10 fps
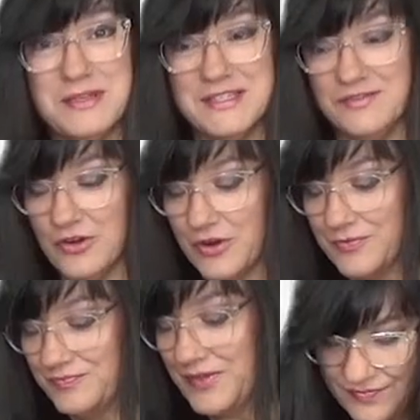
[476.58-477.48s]
piece of art
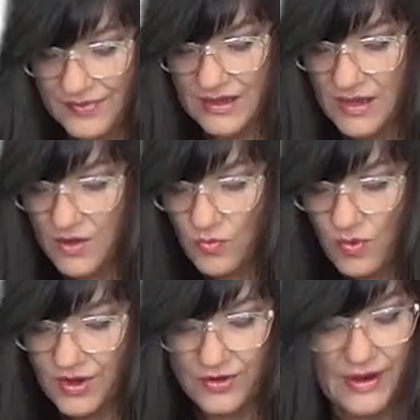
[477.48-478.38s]

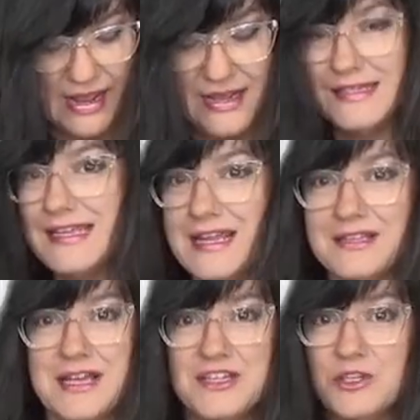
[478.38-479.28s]
water, hand
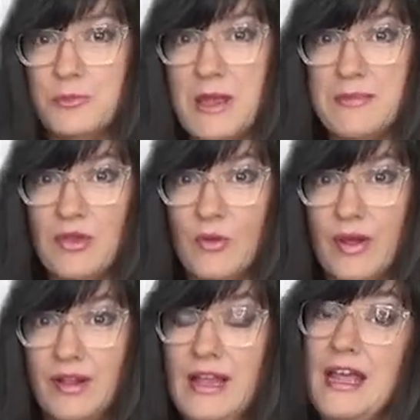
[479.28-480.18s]
sanitizer, baby oil,